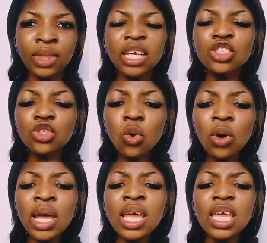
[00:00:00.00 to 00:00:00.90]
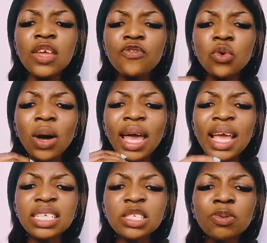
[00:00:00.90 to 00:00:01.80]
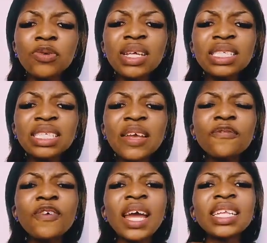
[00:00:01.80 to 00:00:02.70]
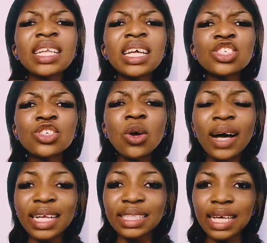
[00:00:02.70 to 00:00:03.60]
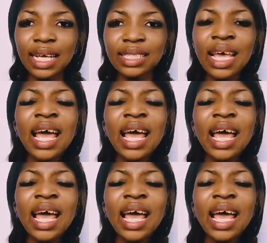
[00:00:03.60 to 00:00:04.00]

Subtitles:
So if you are experiencing financial attacks,